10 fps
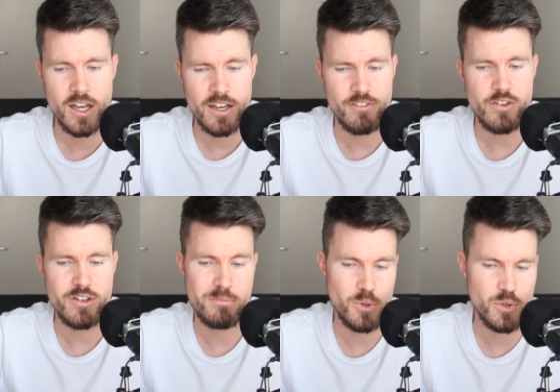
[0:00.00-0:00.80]

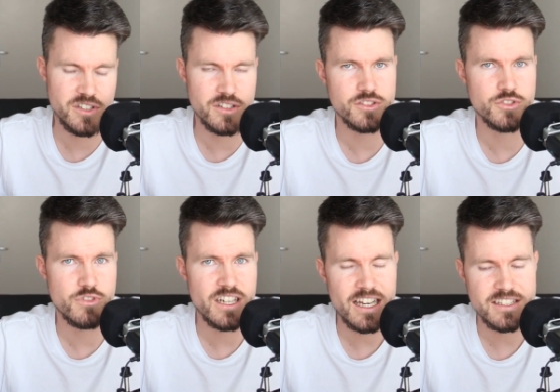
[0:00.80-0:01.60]
Very important to
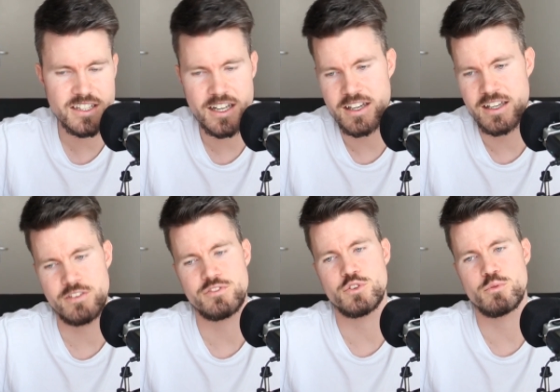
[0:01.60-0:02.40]
realize that
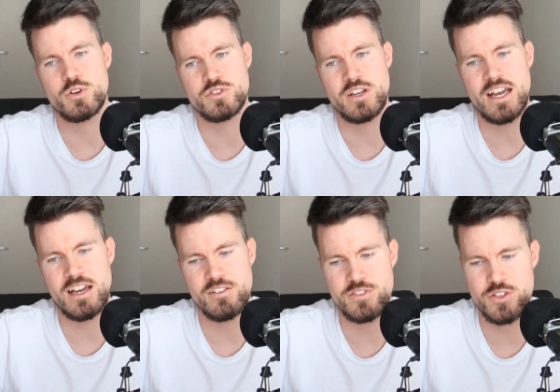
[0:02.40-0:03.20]
if you want to
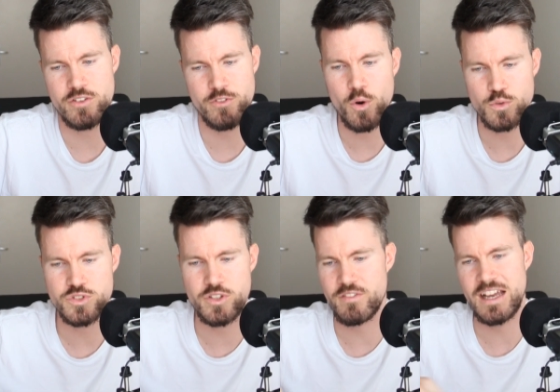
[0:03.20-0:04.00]
have your
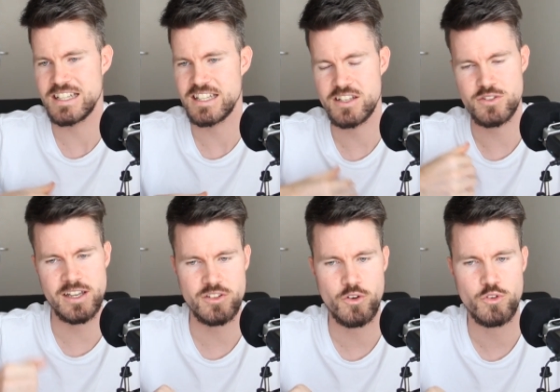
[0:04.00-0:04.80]
host your validator
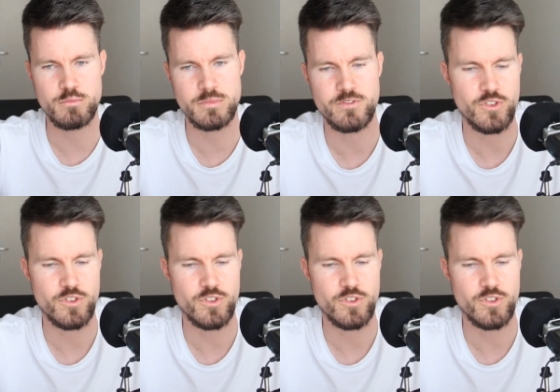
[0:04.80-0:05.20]
at home,